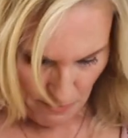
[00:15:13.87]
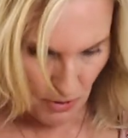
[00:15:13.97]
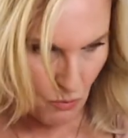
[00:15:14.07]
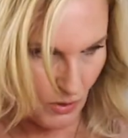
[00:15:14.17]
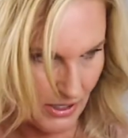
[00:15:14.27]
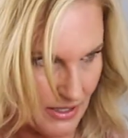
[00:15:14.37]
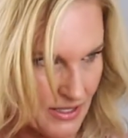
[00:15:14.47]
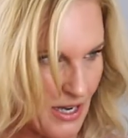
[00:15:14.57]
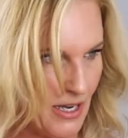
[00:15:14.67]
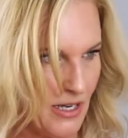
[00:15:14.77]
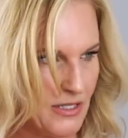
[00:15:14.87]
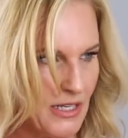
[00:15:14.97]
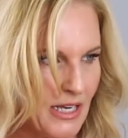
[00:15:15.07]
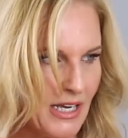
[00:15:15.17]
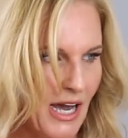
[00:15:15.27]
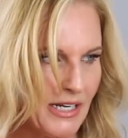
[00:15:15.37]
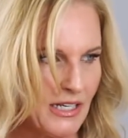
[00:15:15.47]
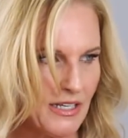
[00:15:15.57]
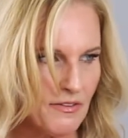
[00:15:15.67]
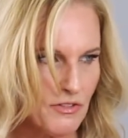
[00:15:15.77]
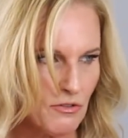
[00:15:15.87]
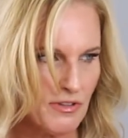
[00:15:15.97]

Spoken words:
but what it does, it kind of gives you